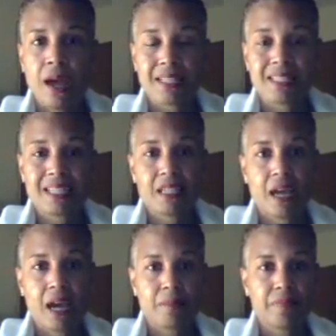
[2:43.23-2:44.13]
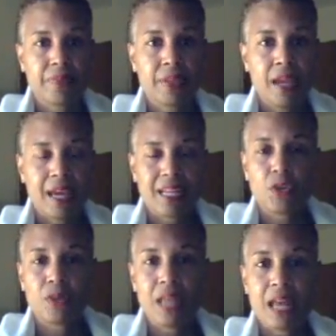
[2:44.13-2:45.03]
sick time. And I
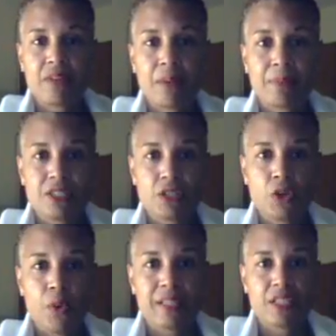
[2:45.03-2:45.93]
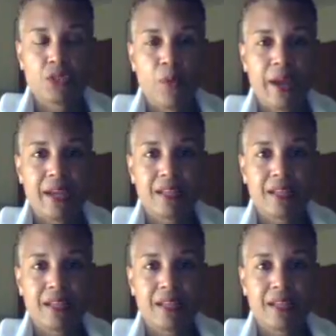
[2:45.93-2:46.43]
know a lot of companies are going this way,